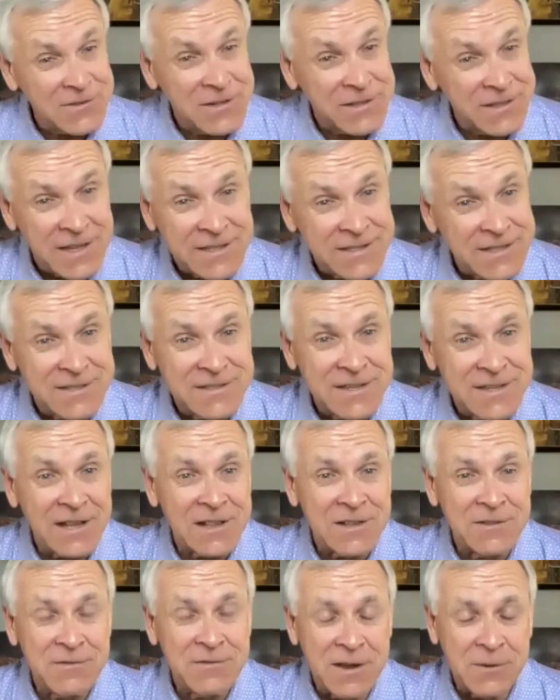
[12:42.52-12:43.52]
answer it. That's
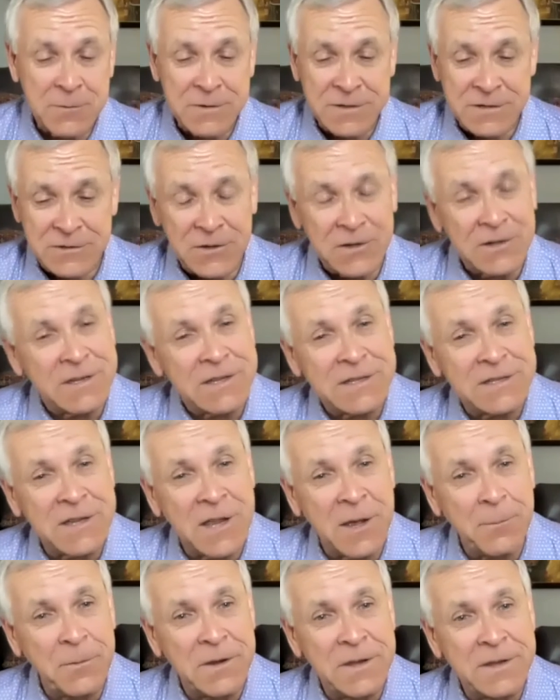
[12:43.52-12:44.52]
exactly right. When we start these
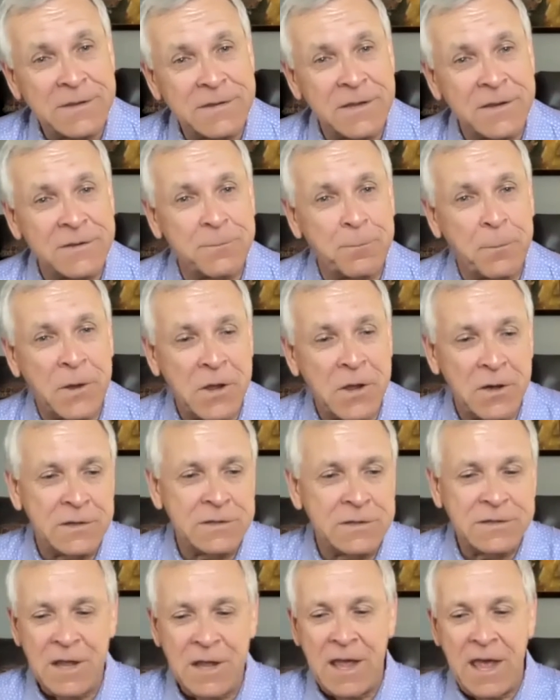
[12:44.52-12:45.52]
companies, and it's
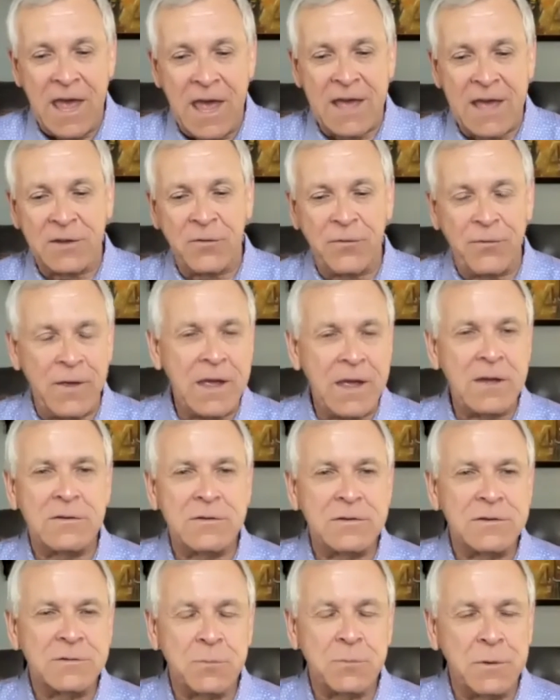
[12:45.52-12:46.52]
because as
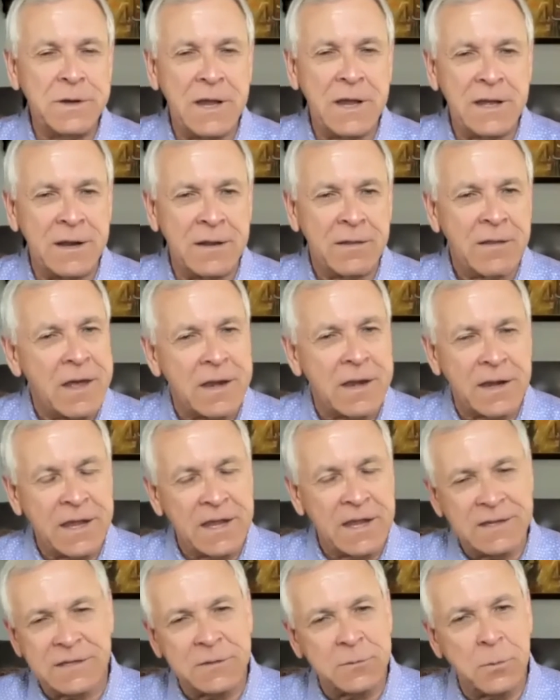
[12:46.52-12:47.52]
founders, we're not in a lot of
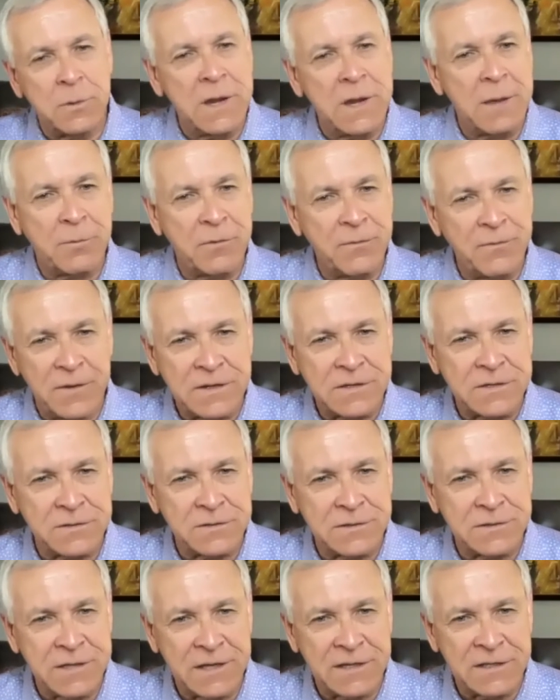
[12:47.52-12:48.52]
cases, we're not
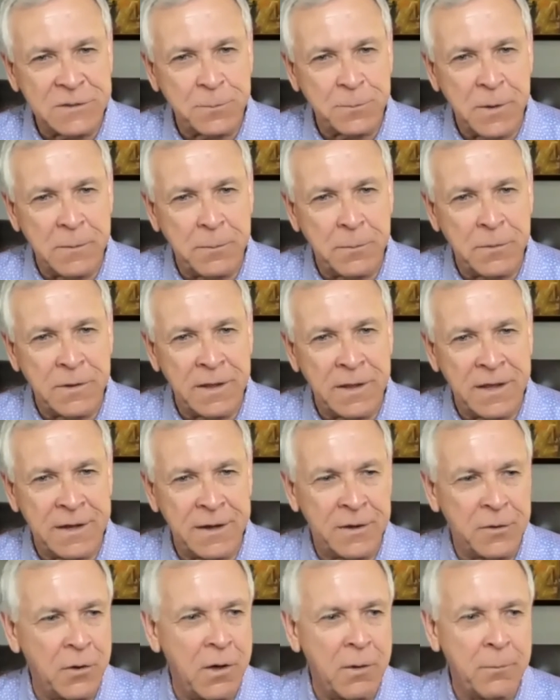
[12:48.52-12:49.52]
professional salespeople.
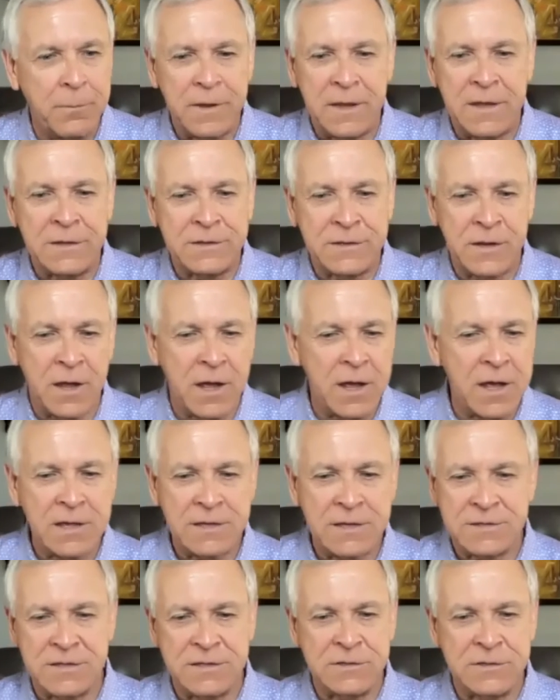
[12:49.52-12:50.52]
And it all, it, to
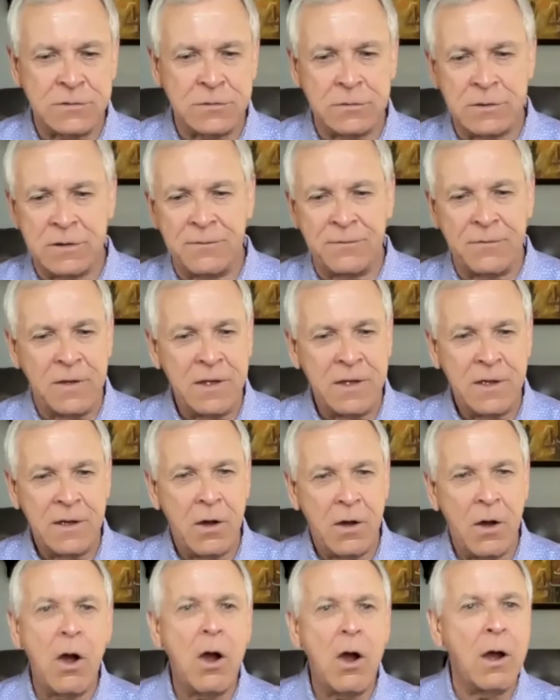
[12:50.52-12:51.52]
us, it's sort of
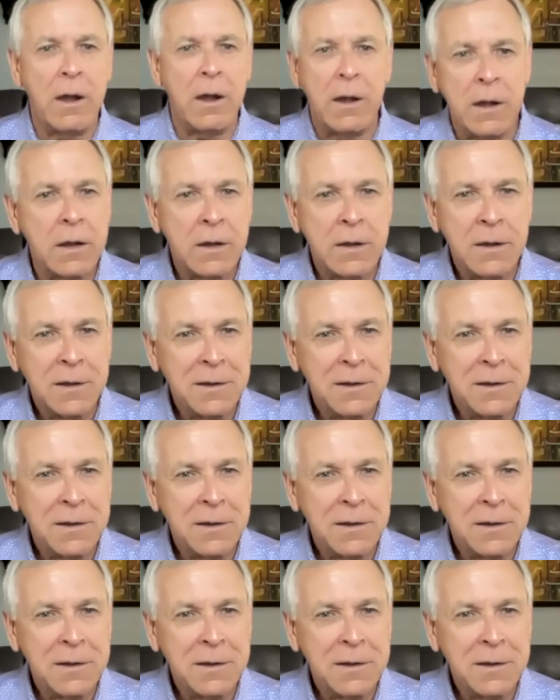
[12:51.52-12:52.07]
art.